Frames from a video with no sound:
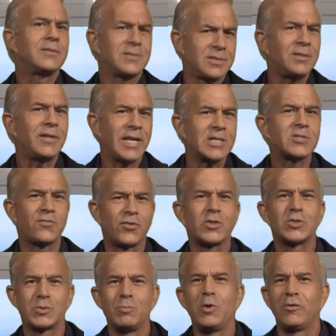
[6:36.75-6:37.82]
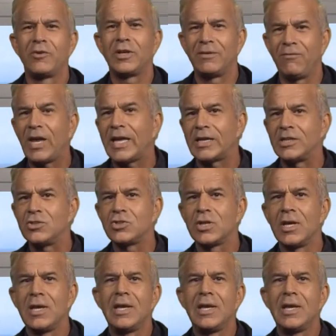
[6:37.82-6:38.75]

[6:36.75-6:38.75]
still has first mover advantage,